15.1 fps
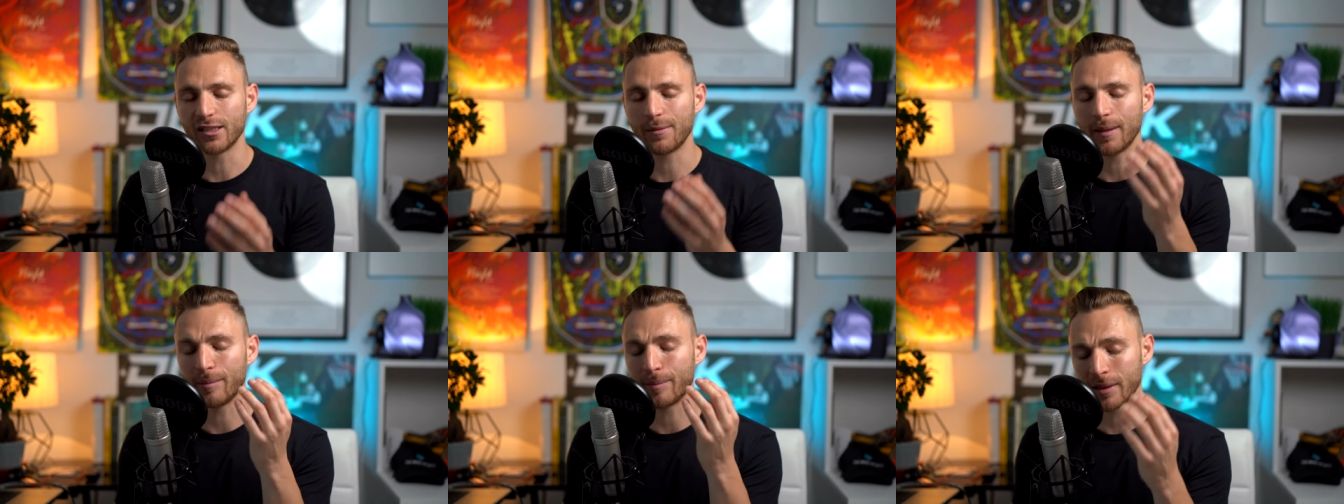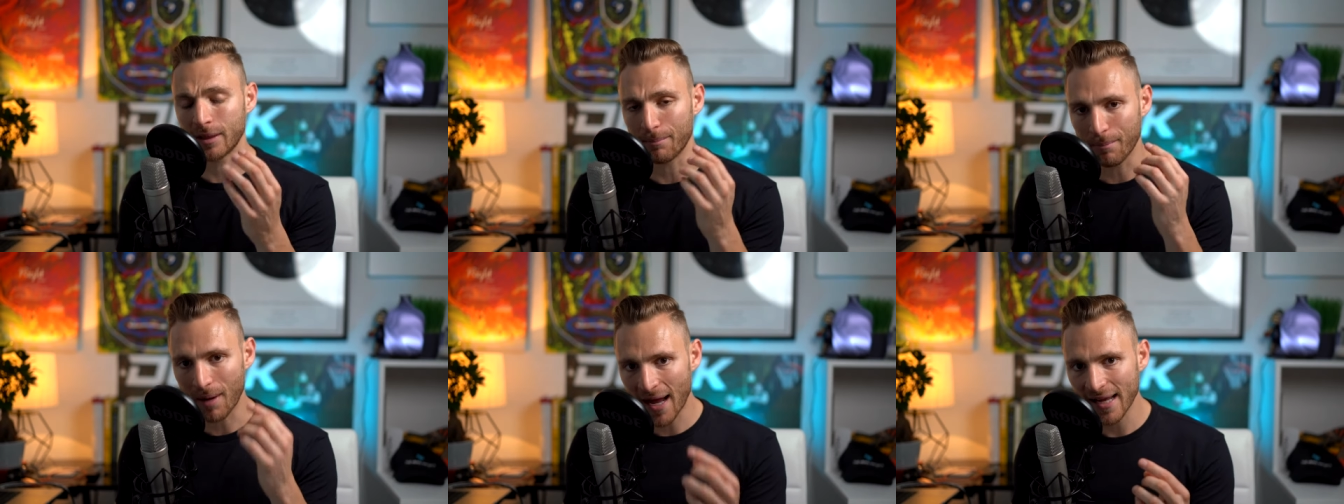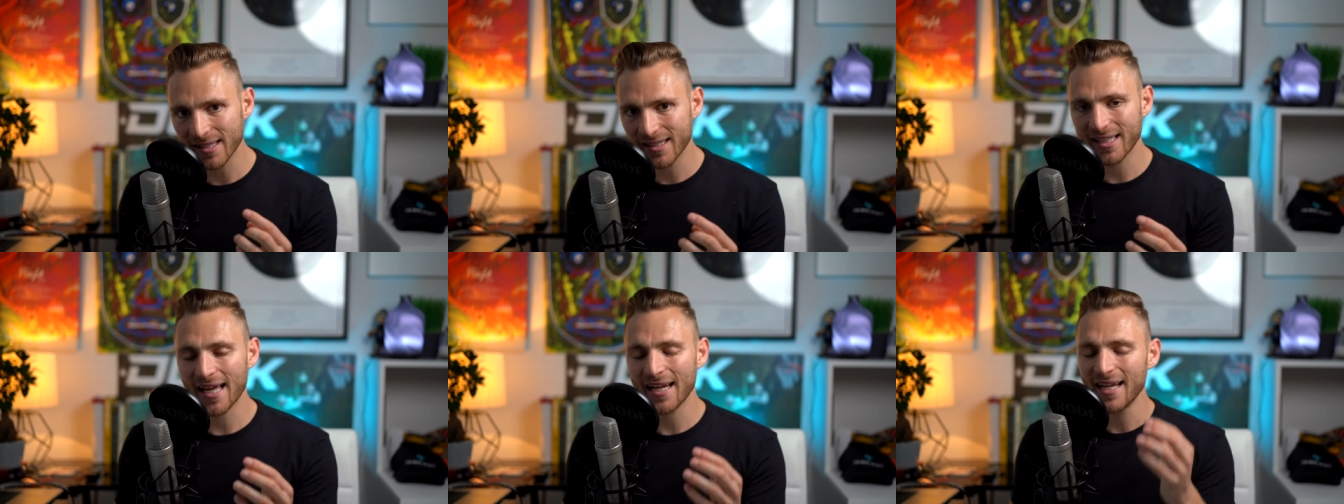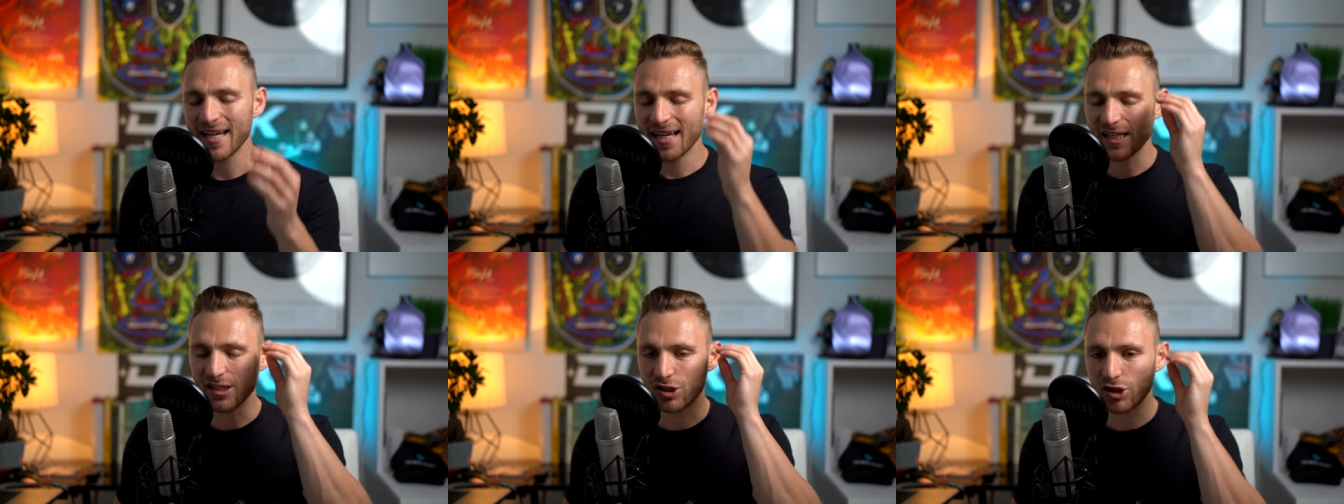But, but the mindset
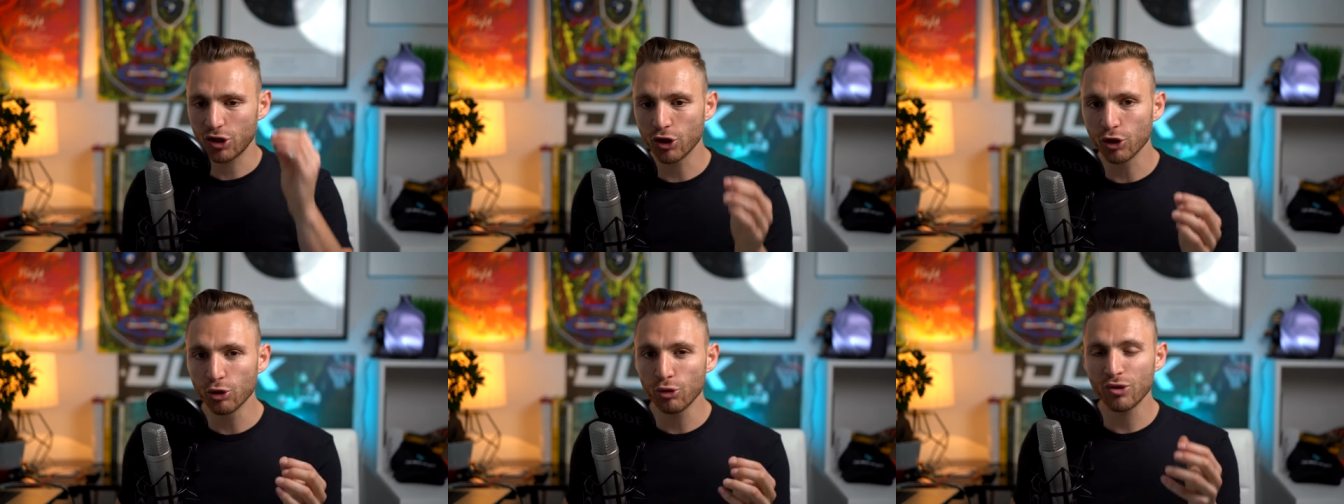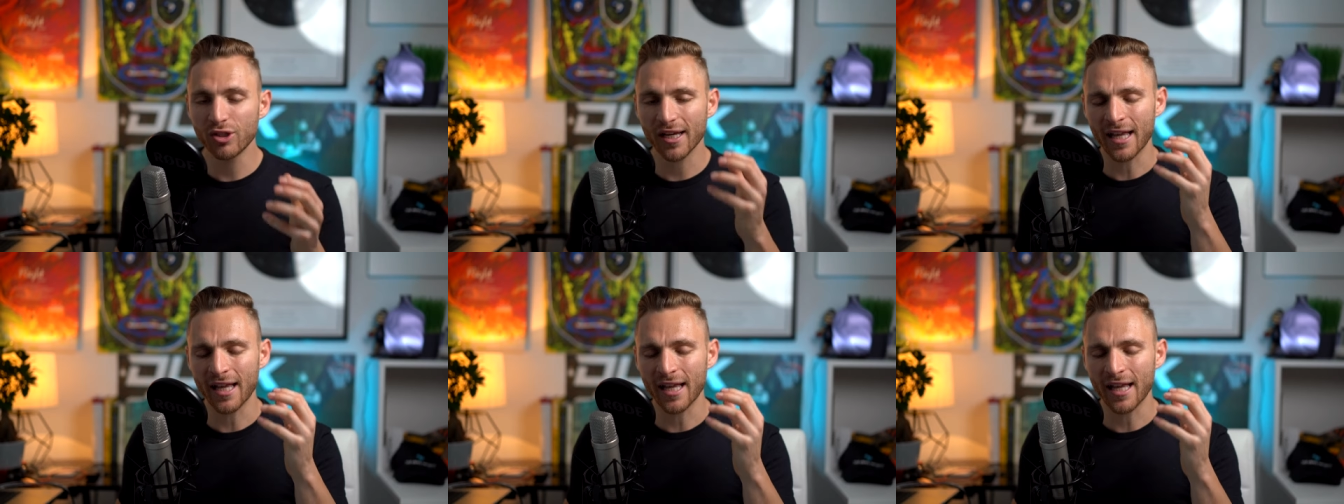is huge.